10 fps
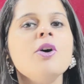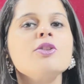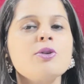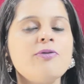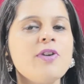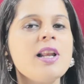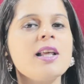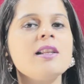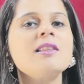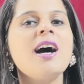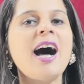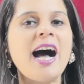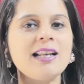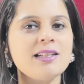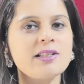to fill in the
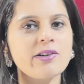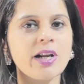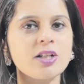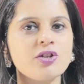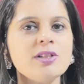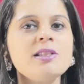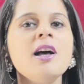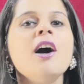alliterations